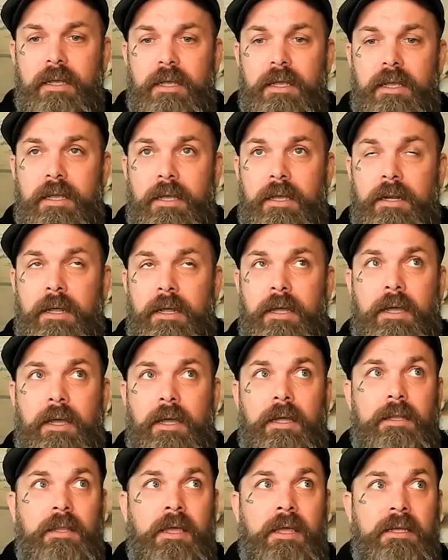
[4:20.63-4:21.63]
And
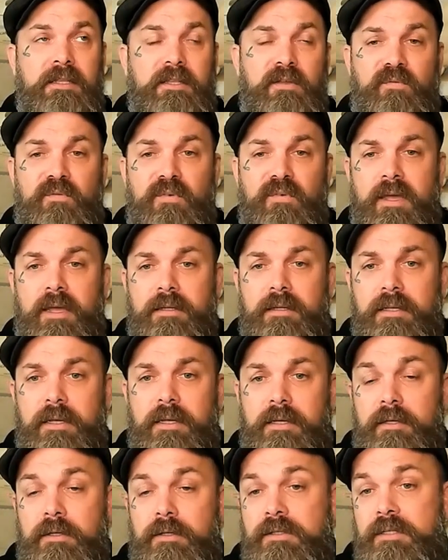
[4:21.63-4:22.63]
I like the fact
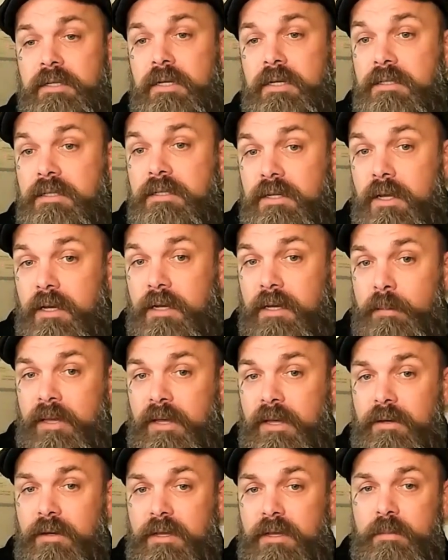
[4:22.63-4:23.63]
that you did talk
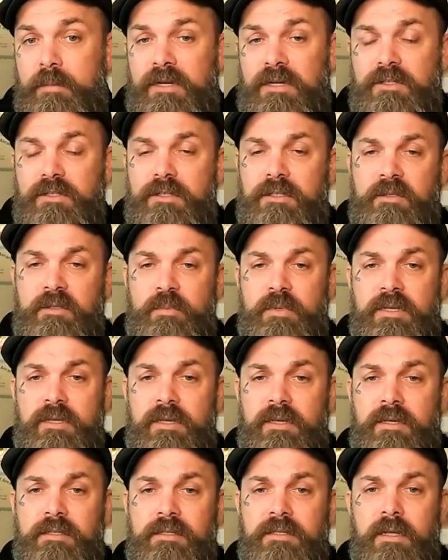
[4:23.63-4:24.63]
about commissions,
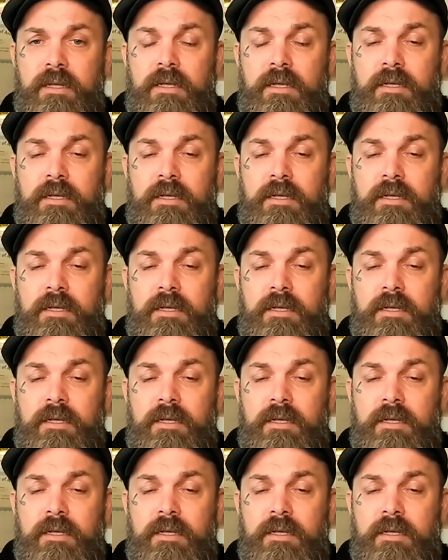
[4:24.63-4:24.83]
because